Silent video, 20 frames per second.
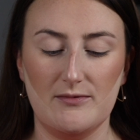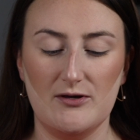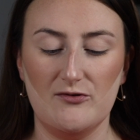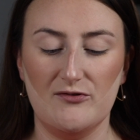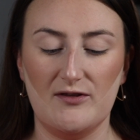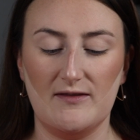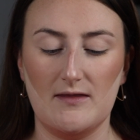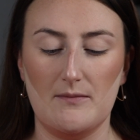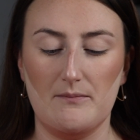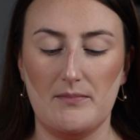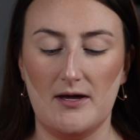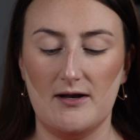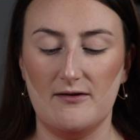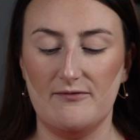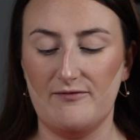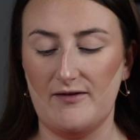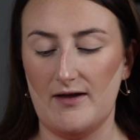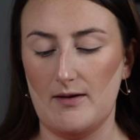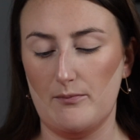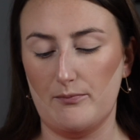be using the
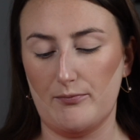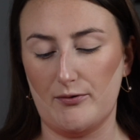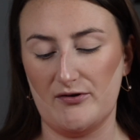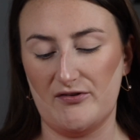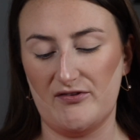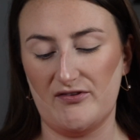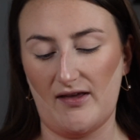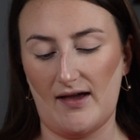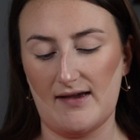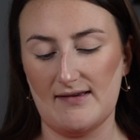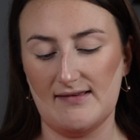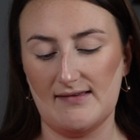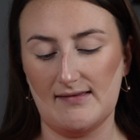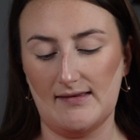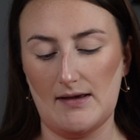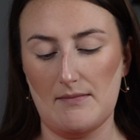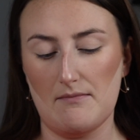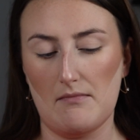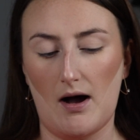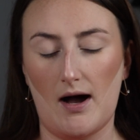Benefit
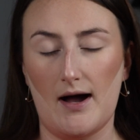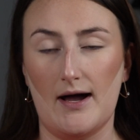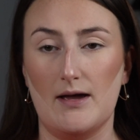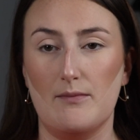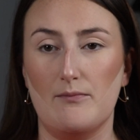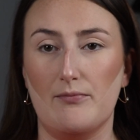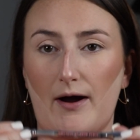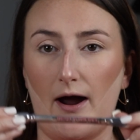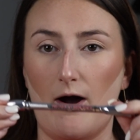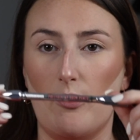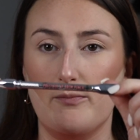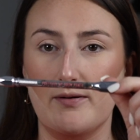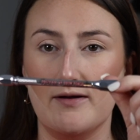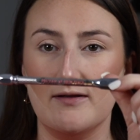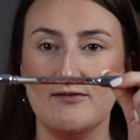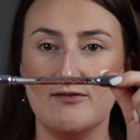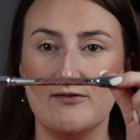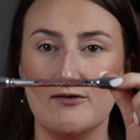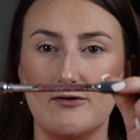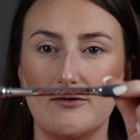Precisely My Brow
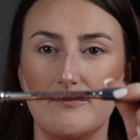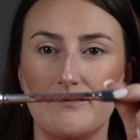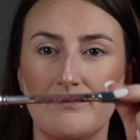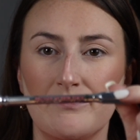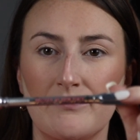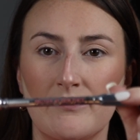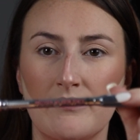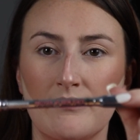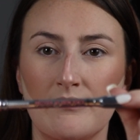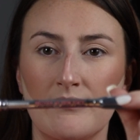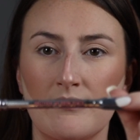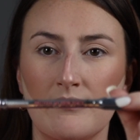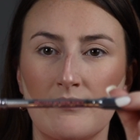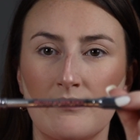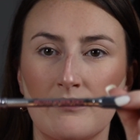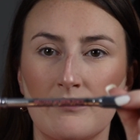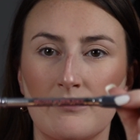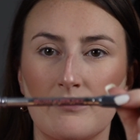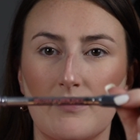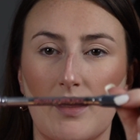Pencil.
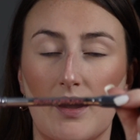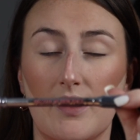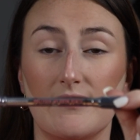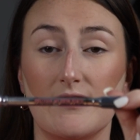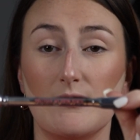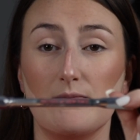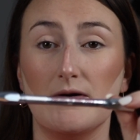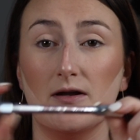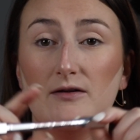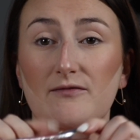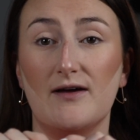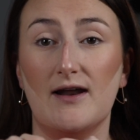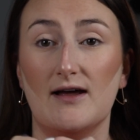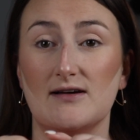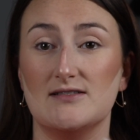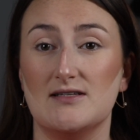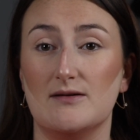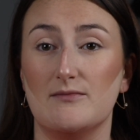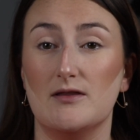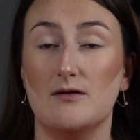I think Benefit
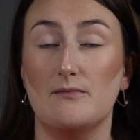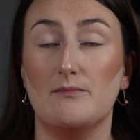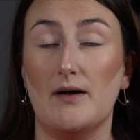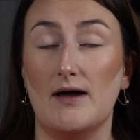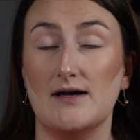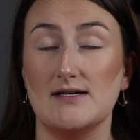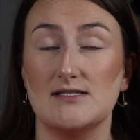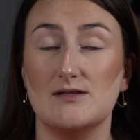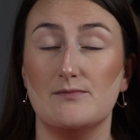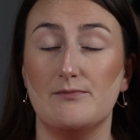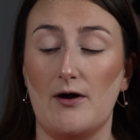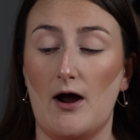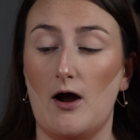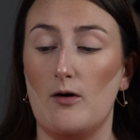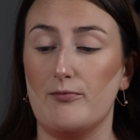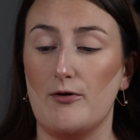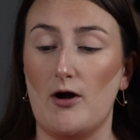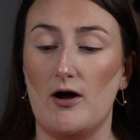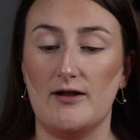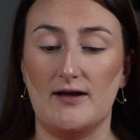has some of the best brow
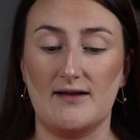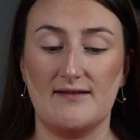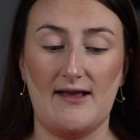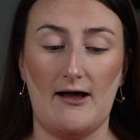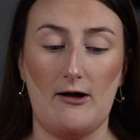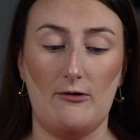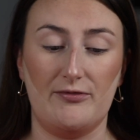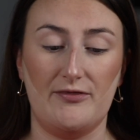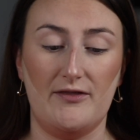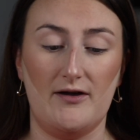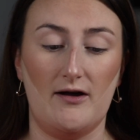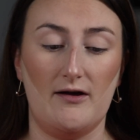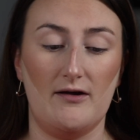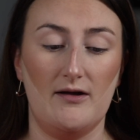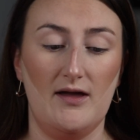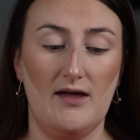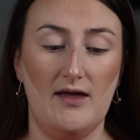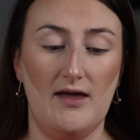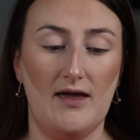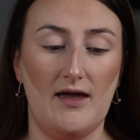products out there,
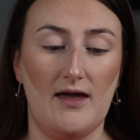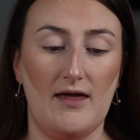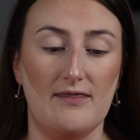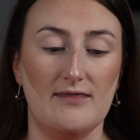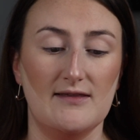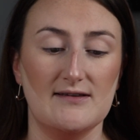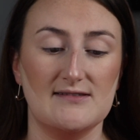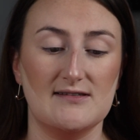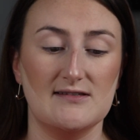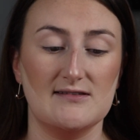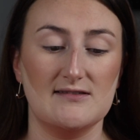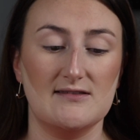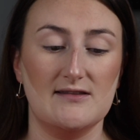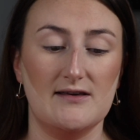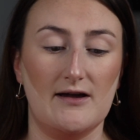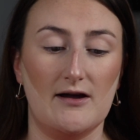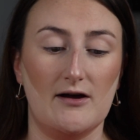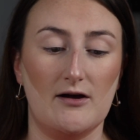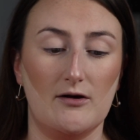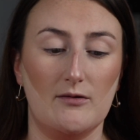and this is
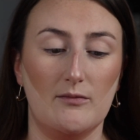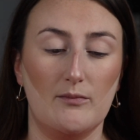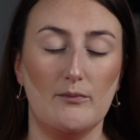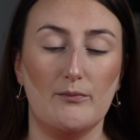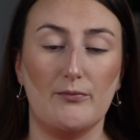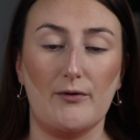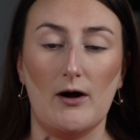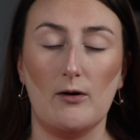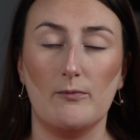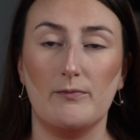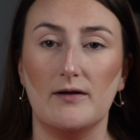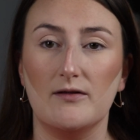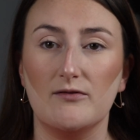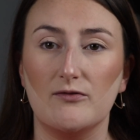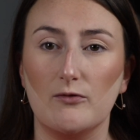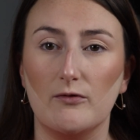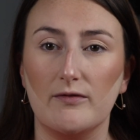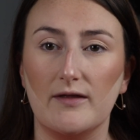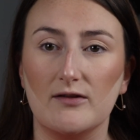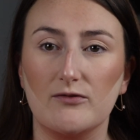their brow
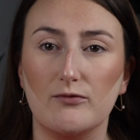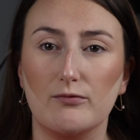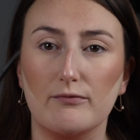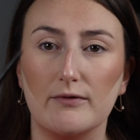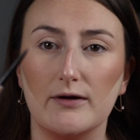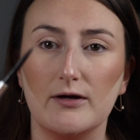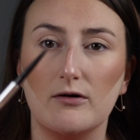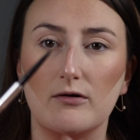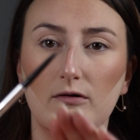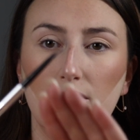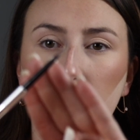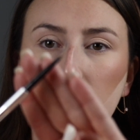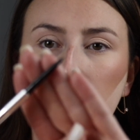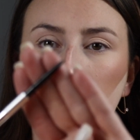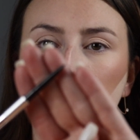pencil that's real